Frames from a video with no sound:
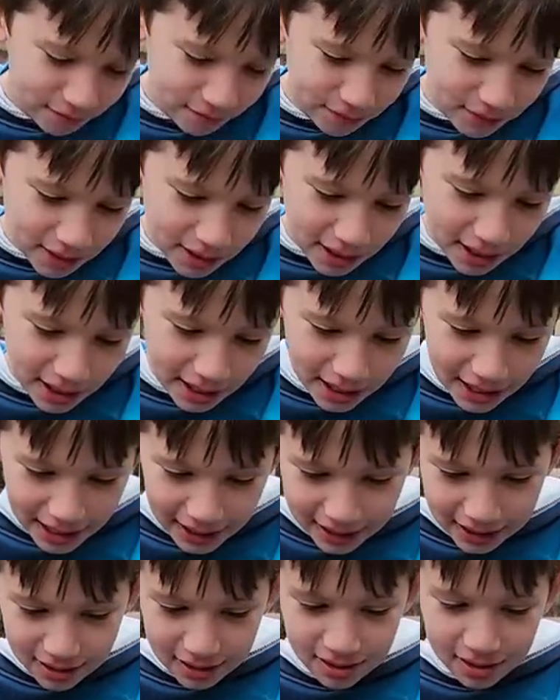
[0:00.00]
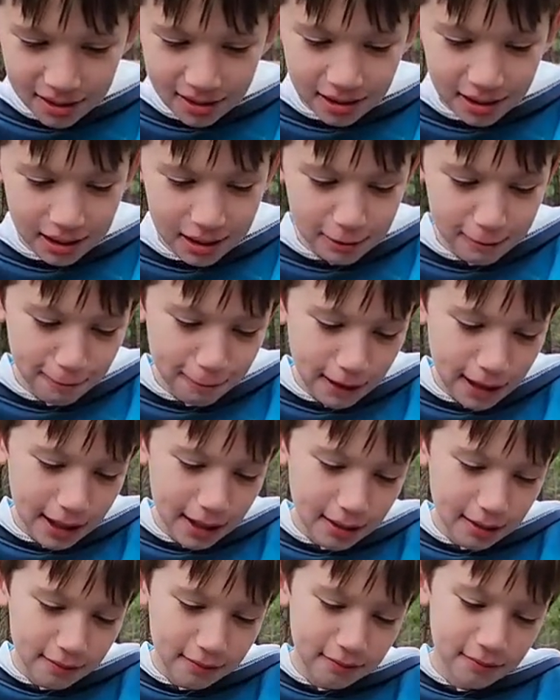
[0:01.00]
Yeah, it's a Eggs, masterpiece.
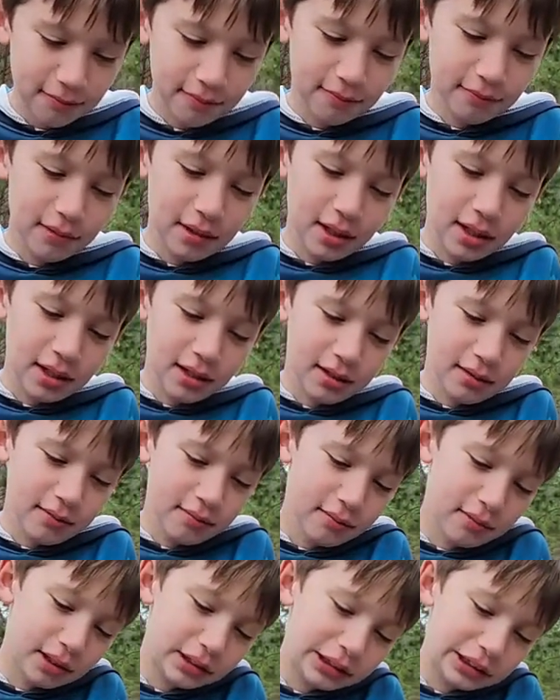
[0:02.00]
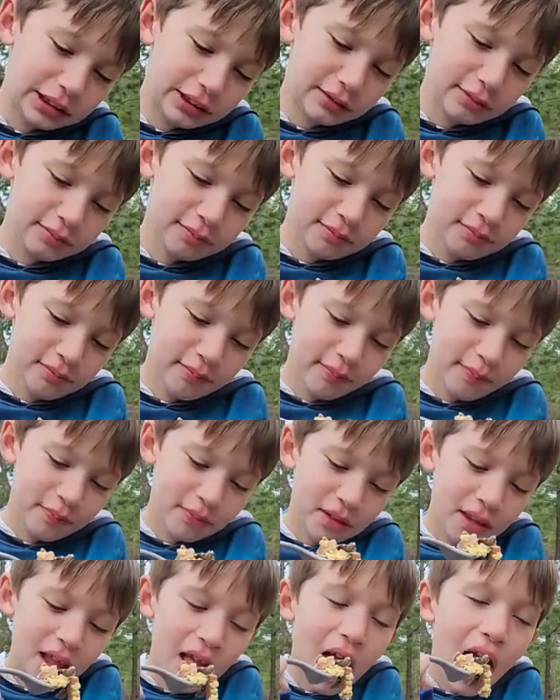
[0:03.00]
Spam and mushrooms.
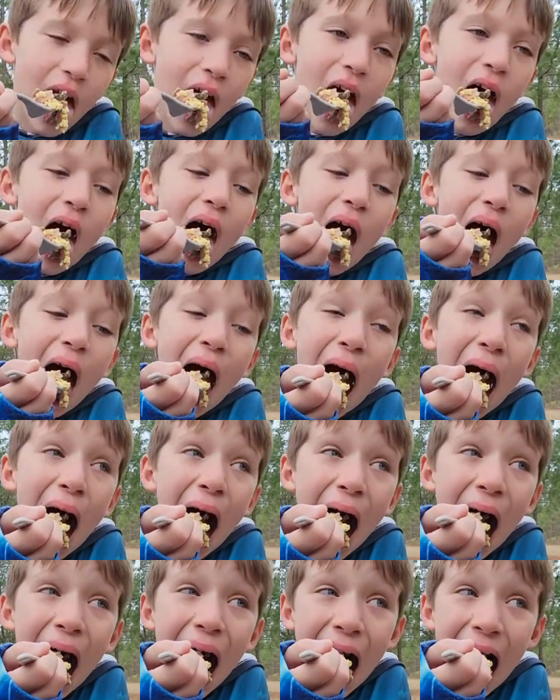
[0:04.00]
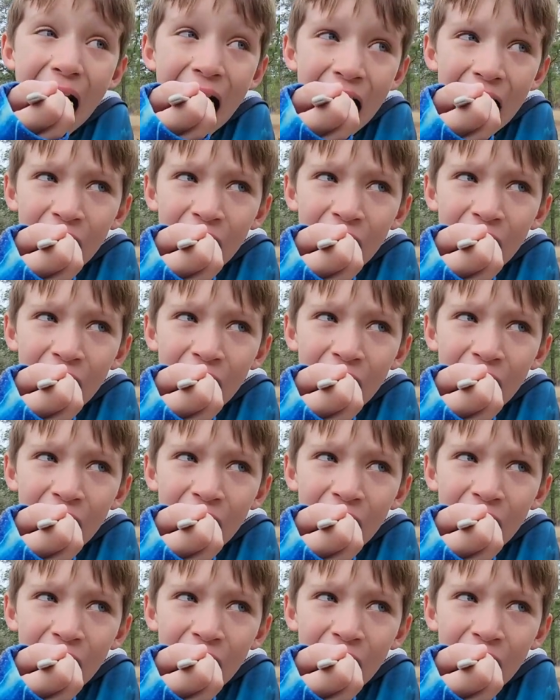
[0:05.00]
Mushrooms.